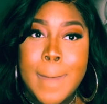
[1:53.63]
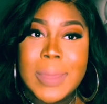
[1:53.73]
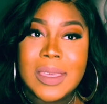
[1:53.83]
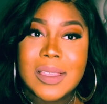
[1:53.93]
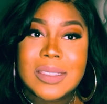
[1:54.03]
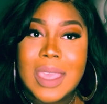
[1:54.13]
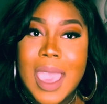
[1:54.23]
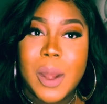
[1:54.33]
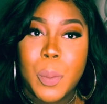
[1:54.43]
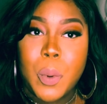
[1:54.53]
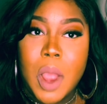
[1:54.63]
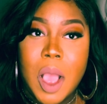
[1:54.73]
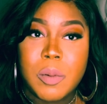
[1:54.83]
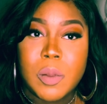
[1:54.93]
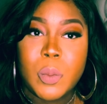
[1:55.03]
because he had a
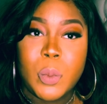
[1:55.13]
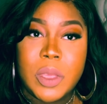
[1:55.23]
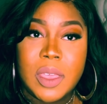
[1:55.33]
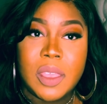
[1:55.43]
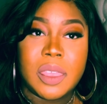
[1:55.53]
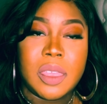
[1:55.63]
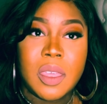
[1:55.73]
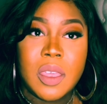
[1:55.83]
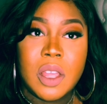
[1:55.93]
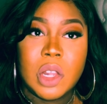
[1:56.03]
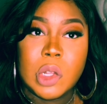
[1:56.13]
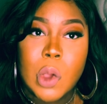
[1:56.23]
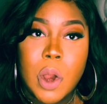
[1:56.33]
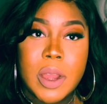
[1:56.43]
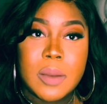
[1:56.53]
problem with
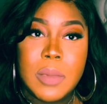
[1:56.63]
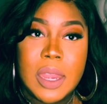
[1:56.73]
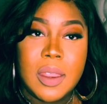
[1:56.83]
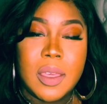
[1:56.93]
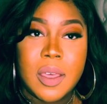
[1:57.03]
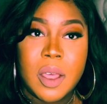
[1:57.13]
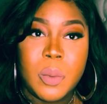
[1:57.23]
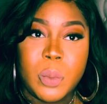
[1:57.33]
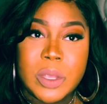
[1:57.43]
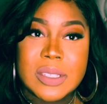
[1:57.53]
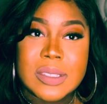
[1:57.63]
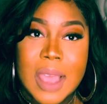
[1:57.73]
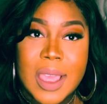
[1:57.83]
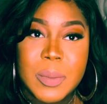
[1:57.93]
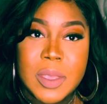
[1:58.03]
Lauren meeting up with
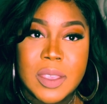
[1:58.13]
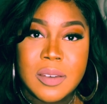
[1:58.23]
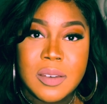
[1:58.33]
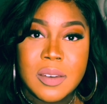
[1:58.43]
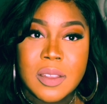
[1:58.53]
Simon